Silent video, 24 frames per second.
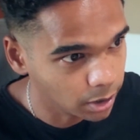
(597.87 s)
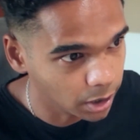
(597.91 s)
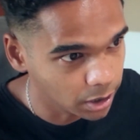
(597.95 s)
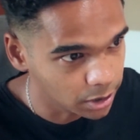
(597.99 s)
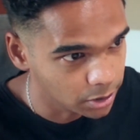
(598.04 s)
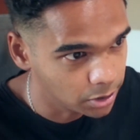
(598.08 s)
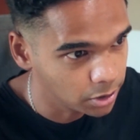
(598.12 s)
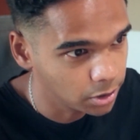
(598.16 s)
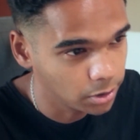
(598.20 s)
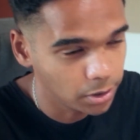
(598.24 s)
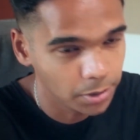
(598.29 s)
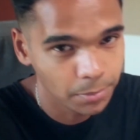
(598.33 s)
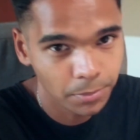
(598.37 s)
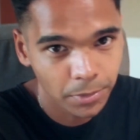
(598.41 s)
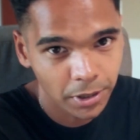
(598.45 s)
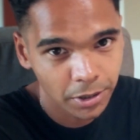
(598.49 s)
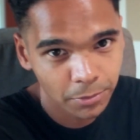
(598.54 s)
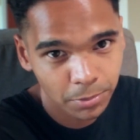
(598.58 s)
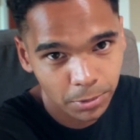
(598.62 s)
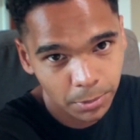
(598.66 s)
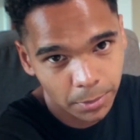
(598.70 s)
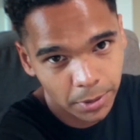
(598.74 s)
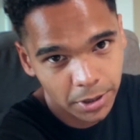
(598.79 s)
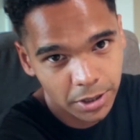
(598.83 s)
like, you know,
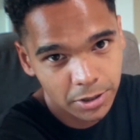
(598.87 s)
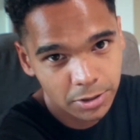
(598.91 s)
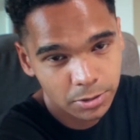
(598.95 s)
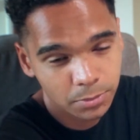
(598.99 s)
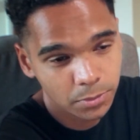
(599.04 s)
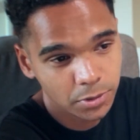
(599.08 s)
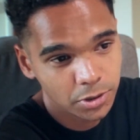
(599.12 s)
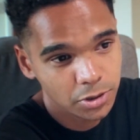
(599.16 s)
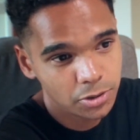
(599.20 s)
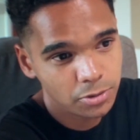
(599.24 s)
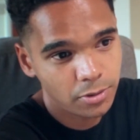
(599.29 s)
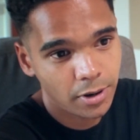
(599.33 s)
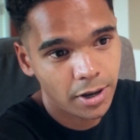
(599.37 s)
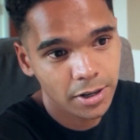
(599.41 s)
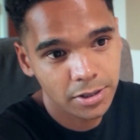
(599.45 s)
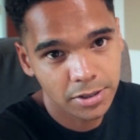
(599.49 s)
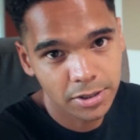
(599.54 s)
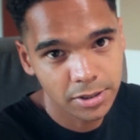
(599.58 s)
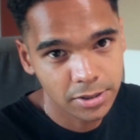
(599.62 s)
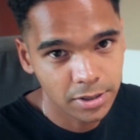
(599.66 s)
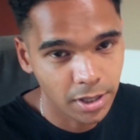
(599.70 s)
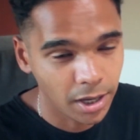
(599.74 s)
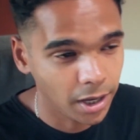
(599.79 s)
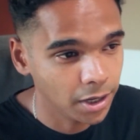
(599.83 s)
implementing some of the
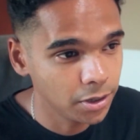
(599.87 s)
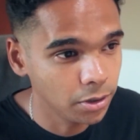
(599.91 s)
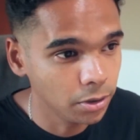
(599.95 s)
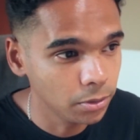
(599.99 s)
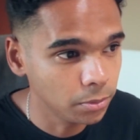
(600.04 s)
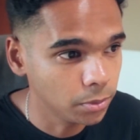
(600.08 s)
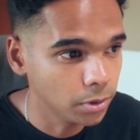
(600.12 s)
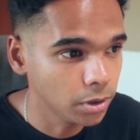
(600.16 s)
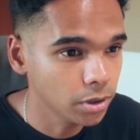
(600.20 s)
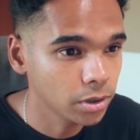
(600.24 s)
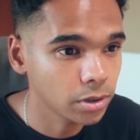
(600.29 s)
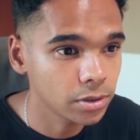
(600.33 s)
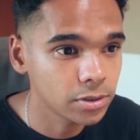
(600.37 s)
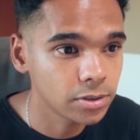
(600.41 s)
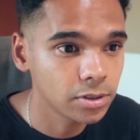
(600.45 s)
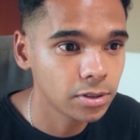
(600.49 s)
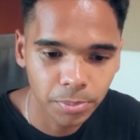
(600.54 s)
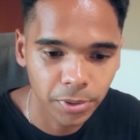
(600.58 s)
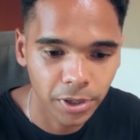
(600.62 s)
strategies that I know works.